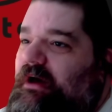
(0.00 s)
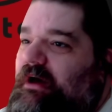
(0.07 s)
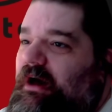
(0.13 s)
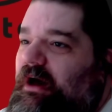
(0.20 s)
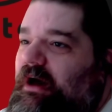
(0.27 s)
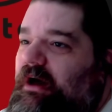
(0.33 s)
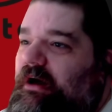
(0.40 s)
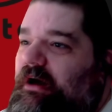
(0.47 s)

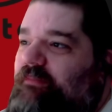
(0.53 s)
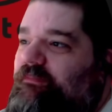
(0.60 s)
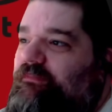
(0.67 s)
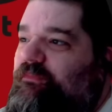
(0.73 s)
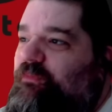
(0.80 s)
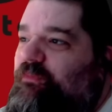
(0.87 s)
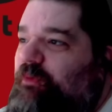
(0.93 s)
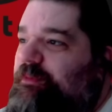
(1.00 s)

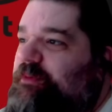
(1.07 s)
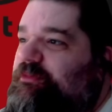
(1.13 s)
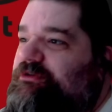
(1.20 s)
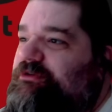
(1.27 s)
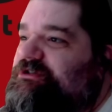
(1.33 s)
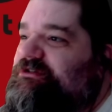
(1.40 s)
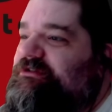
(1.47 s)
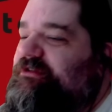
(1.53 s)
where people
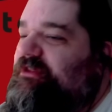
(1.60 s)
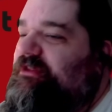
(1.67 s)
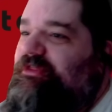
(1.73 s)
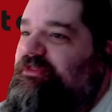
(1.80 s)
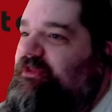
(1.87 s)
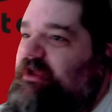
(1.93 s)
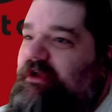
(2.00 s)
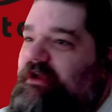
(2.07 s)
just
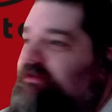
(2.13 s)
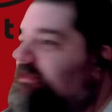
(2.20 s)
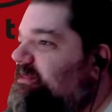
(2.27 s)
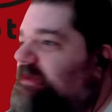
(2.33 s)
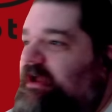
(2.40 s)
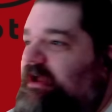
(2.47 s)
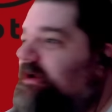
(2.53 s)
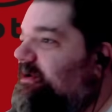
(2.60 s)
think
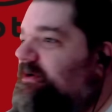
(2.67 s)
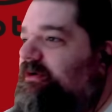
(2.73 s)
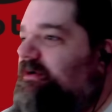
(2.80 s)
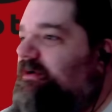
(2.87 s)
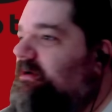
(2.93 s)
they're